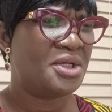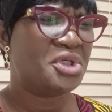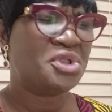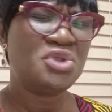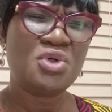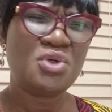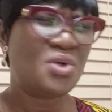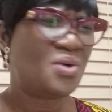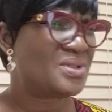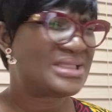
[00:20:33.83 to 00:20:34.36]

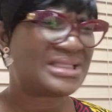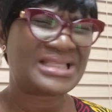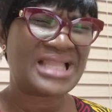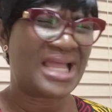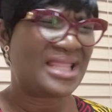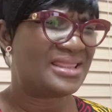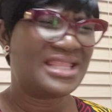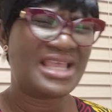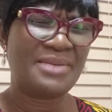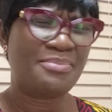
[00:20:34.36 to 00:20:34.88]
you don't
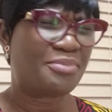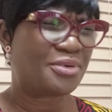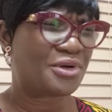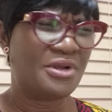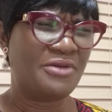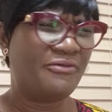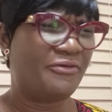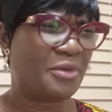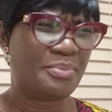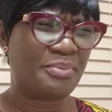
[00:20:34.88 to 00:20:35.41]
stand there
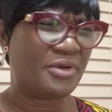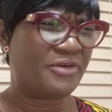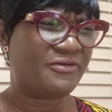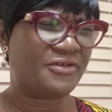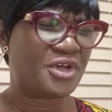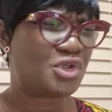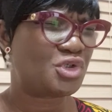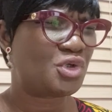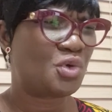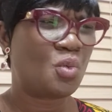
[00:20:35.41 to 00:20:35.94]
praying for
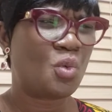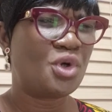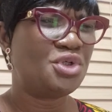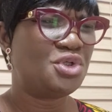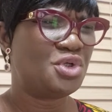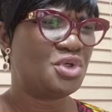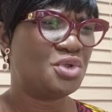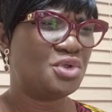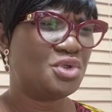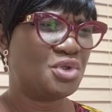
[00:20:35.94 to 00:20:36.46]
perfection. What
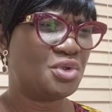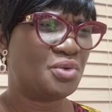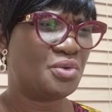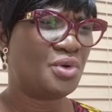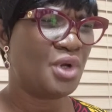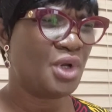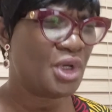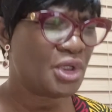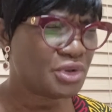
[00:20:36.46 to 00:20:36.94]
do you do?